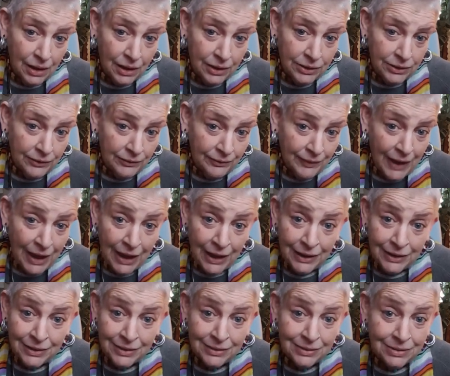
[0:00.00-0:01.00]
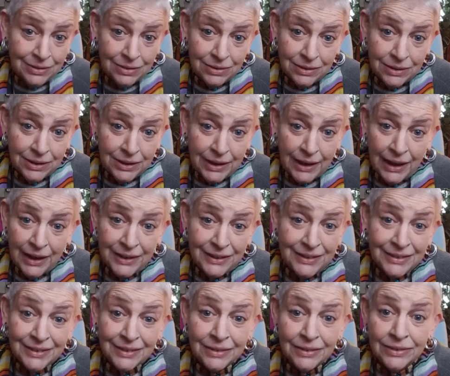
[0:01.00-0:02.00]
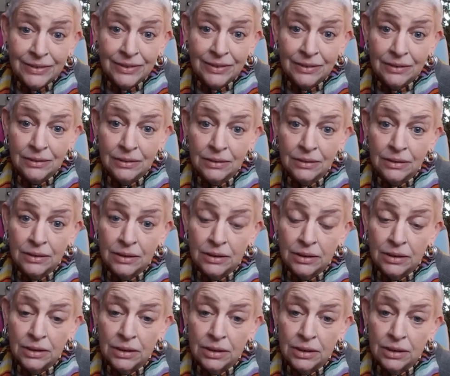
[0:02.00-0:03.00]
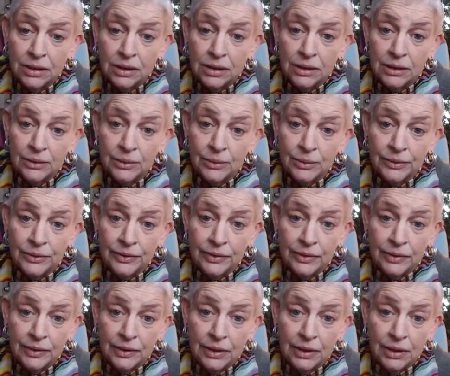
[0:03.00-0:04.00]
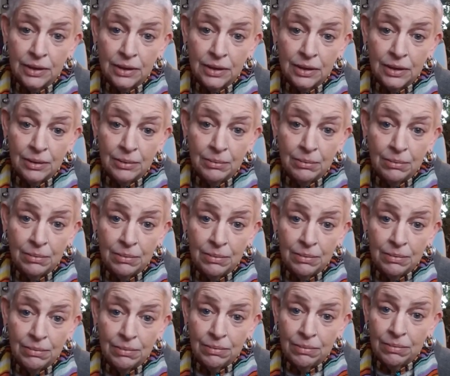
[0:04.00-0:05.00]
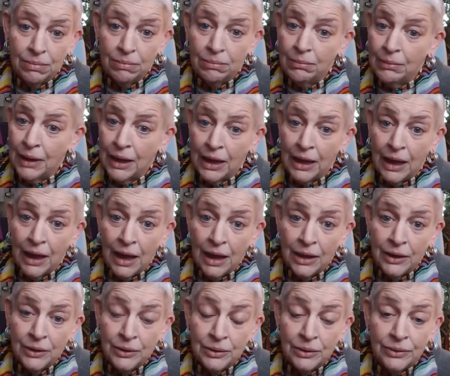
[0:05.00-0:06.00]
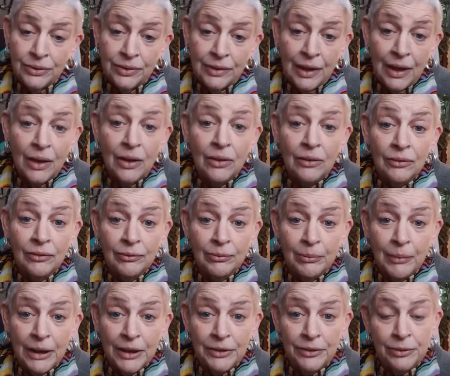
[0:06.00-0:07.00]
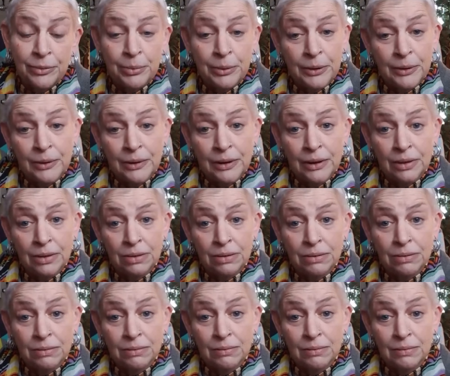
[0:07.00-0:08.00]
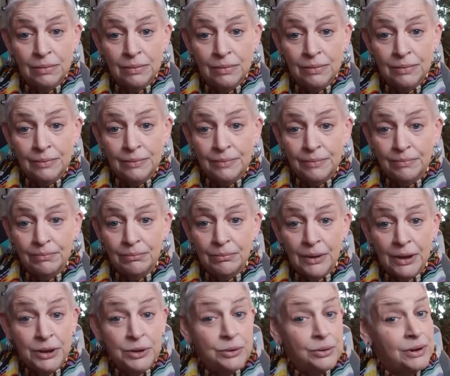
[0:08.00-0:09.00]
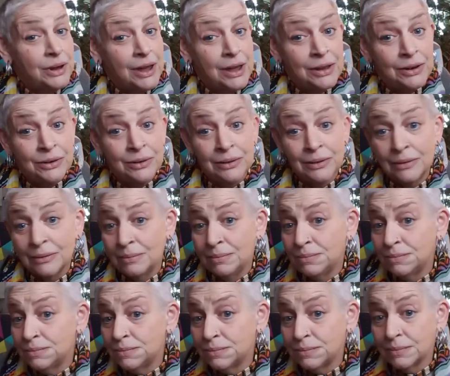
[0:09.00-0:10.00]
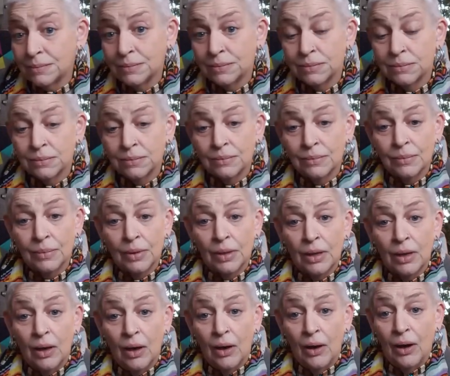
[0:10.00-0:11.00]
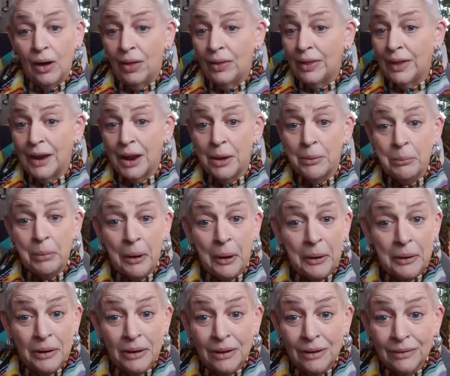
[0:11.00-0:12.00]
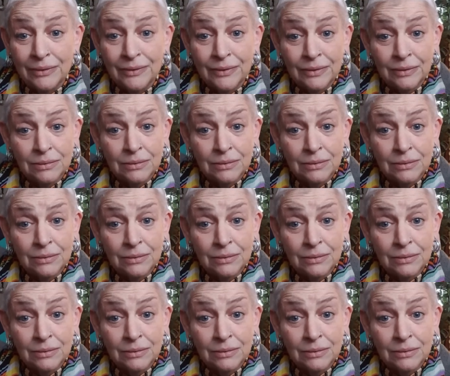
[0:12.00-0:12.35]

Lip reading: a divine guidance. It was my higher self, my spirit, my creator, all that I'm part of,